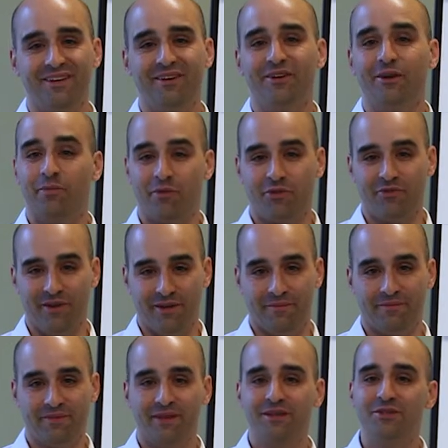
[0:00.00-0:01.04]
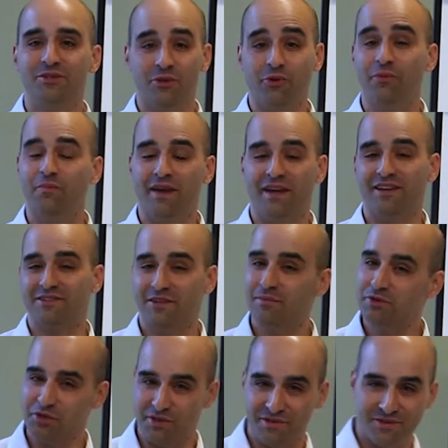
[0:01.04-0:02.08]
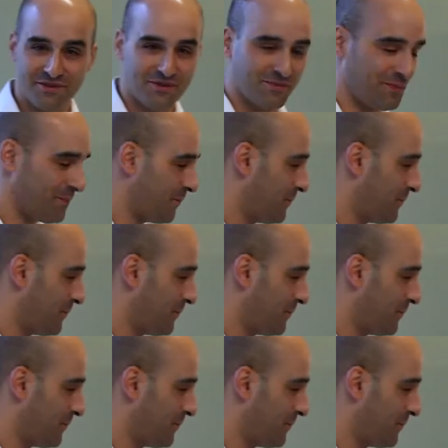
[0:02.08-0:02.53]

Number three, don't make assumptions.